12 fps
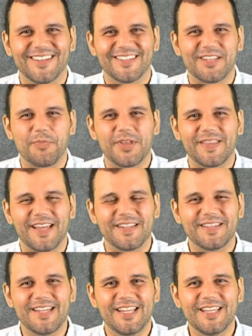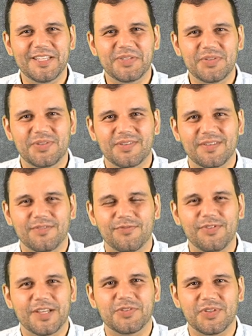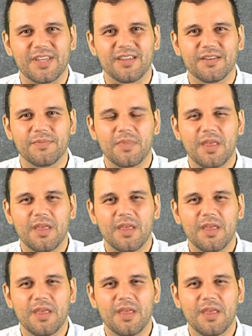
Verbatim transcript: Something that needs fixing,